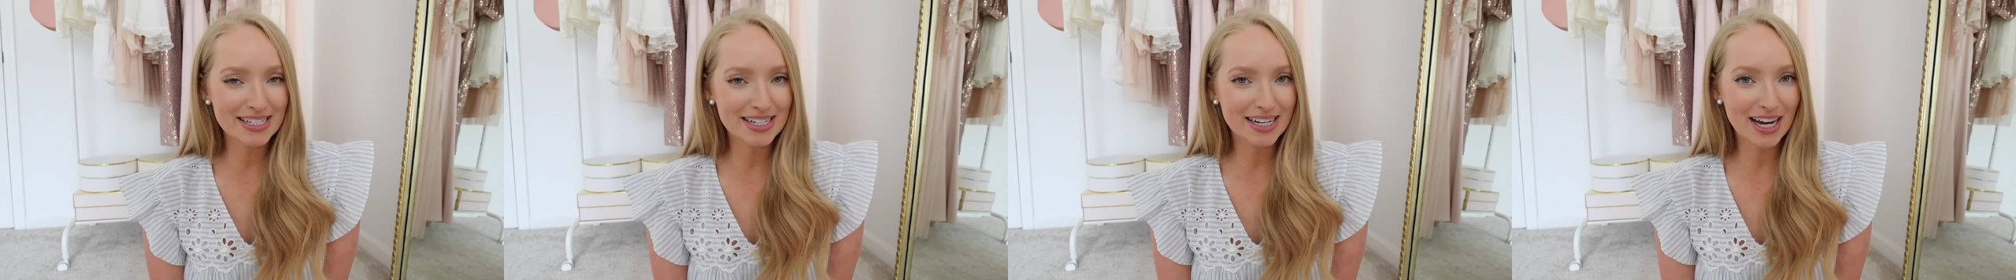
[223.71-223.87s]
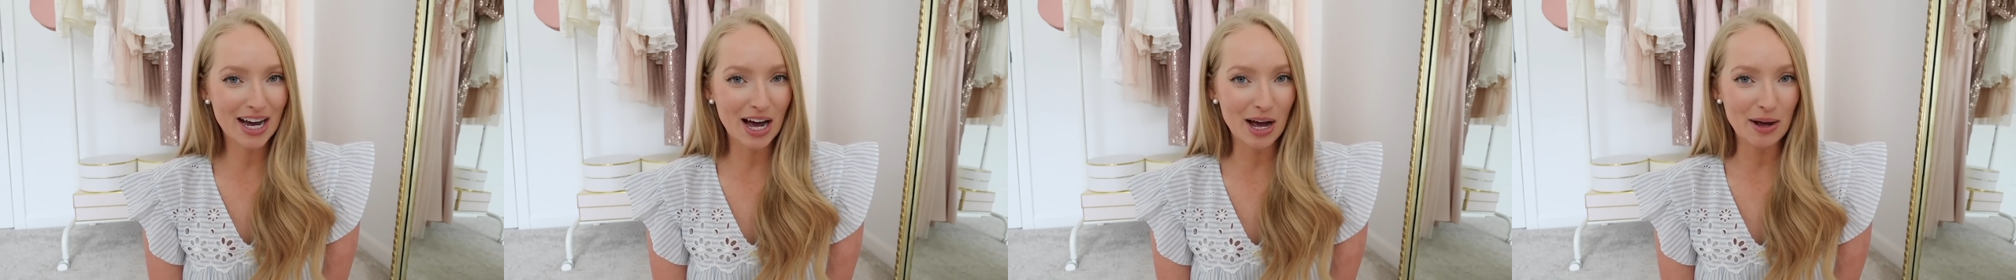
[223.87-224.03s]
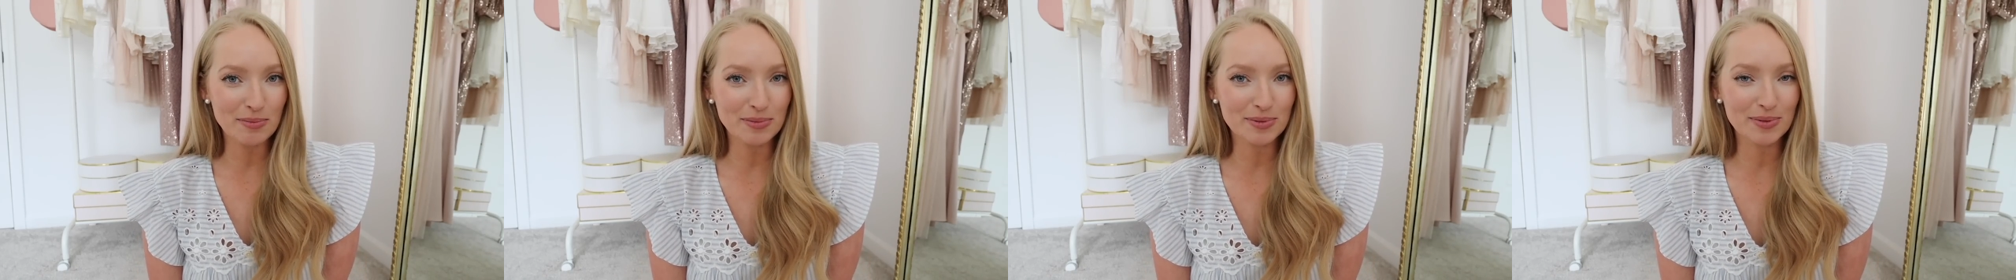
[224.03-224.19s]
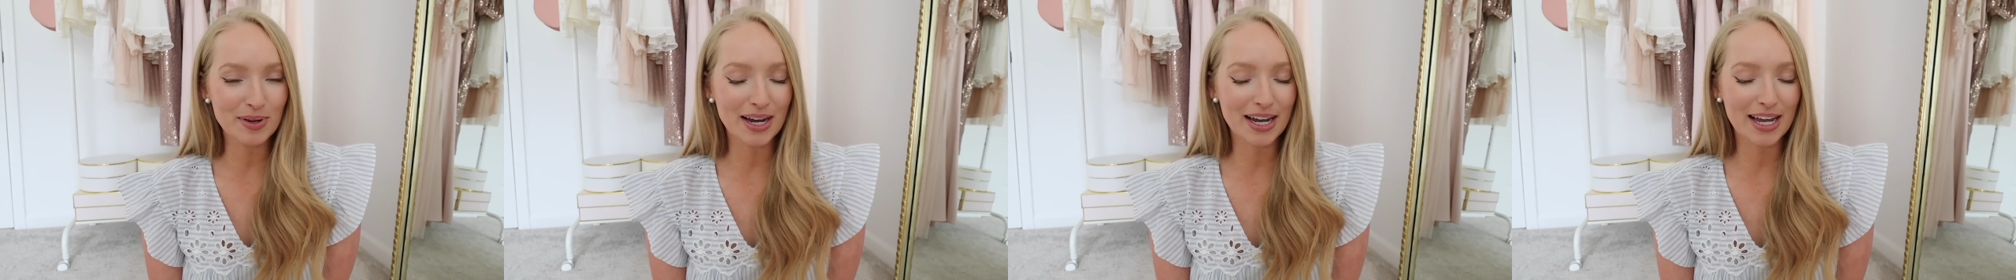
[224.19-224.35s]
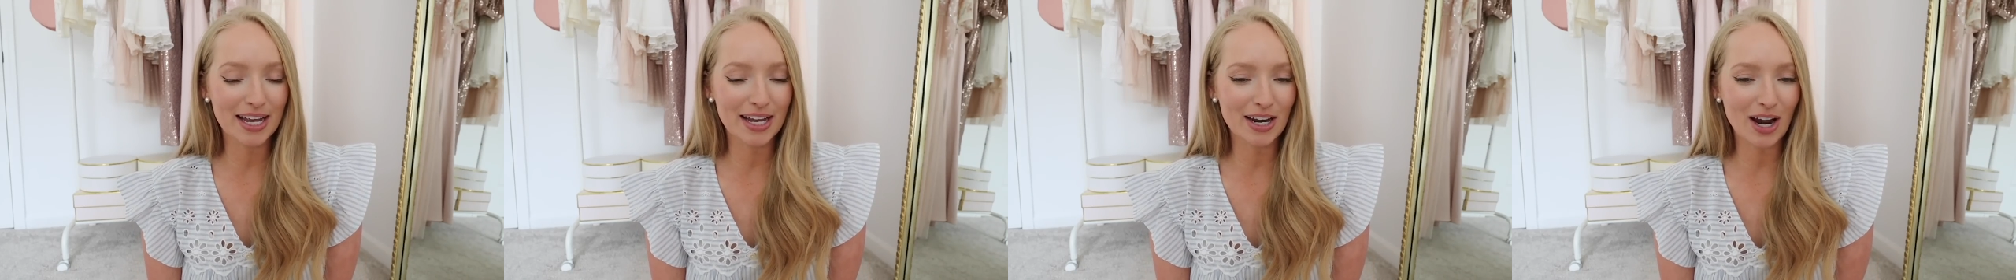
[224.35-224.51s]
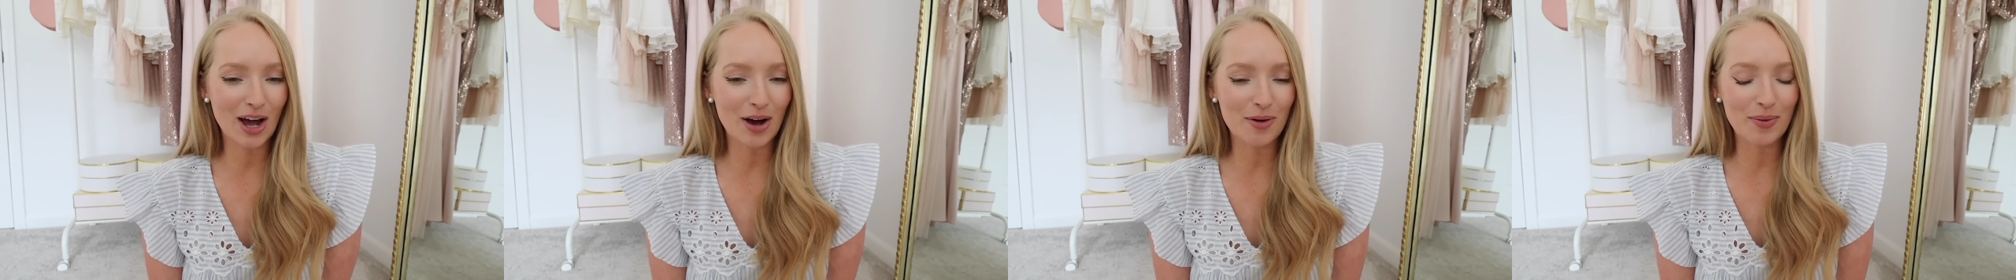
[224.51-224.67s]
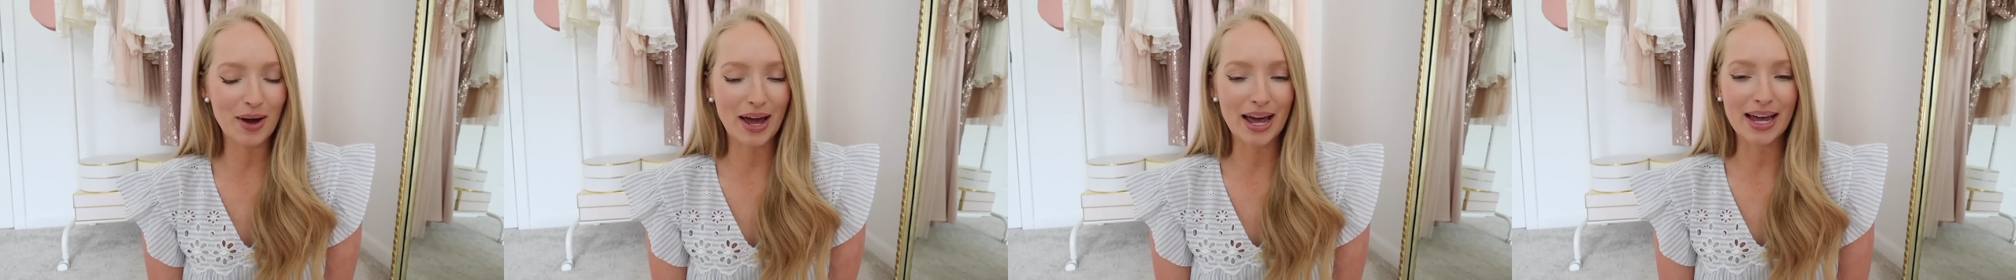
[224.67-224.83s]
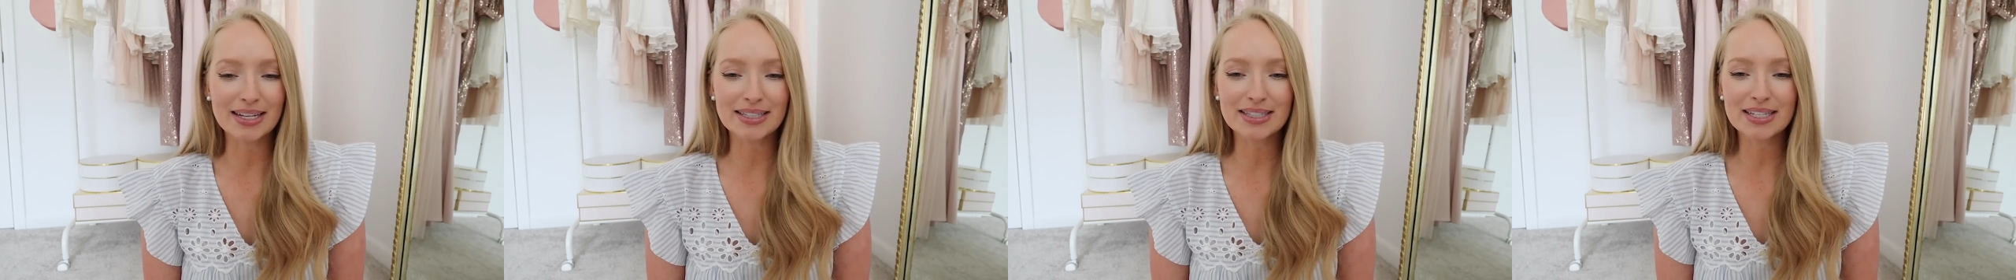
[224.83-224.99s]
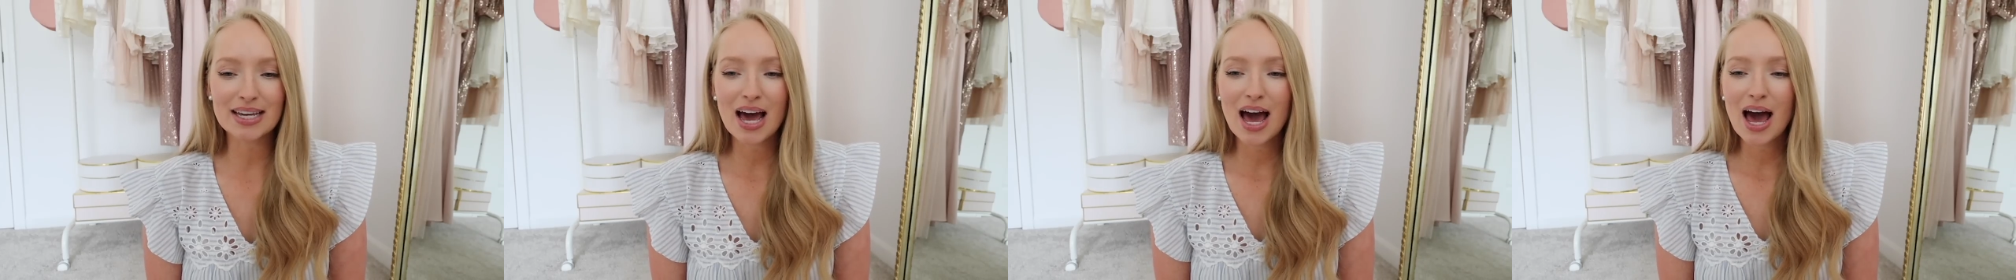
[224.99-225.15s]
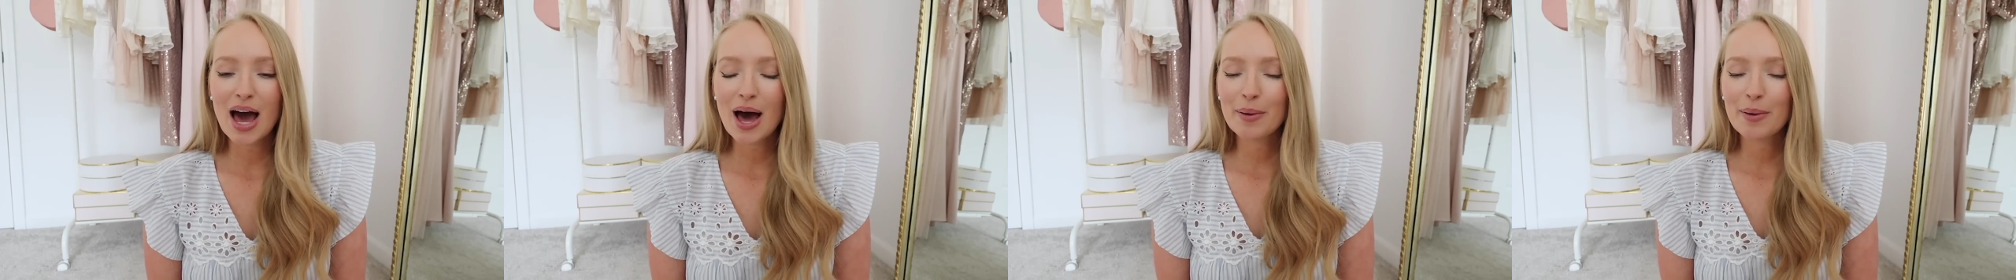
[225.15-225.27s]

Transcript: to come, cannot wait.